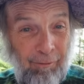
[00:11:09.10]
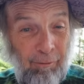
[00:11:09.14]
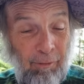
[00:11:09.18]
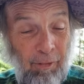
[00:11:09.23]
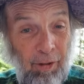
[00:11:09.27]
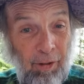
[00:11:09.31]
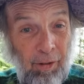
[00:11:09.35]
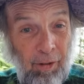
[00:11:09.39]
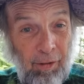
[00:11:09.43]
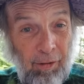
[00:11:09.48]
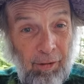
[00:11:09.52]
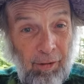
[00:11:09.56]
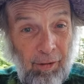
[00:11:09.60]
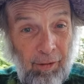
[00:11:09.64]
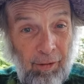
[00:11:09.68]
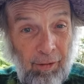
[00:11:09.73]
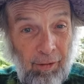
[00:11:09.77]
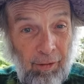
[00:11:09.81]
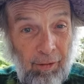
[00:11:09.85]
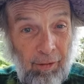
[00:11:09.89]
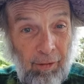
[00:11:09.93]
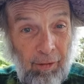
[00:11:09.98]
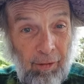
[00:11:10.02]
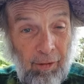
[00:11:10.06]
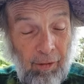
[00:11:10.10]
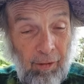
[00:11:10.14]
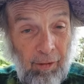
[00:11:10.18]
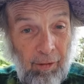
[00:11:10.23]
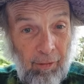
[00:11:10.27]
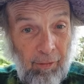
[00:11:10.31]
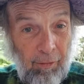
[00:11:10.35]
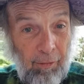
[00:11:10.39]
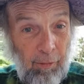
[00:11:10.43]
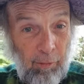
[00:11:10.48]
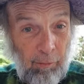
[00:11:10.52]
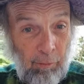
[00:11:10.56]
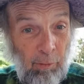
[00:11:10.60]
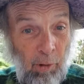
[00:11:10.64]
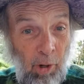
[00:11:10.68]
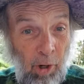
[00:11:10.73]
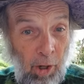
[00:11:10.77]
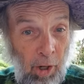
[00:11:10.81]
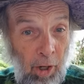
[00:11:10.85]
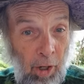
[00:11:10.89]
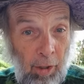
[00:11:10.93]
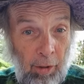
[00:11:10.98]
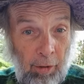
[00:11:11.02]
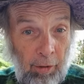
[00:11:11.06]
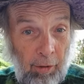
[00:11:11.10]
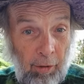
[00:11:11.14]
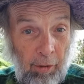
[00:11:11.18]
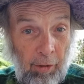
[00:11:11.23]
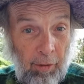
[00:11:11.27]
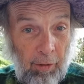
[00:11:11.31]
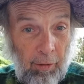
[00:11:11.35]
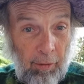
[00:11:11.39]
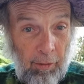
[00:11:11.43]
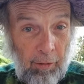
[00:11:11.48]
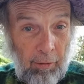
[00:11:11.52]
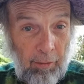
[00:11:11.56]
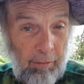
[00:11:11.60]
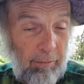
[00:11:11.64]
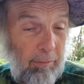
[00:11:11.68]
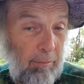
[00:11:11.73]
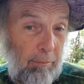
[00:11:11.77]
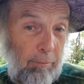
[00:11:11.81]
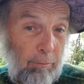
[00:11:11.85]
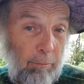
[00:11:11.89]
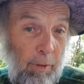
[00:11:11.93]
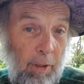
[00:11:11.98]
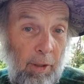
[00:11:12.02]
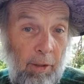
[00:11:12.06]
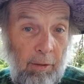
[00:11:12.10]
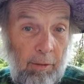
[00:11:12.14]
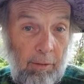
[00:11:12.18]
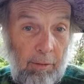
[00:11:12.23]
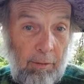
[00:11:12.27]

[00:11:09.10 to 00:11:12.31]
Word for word: what? The Rock? Well,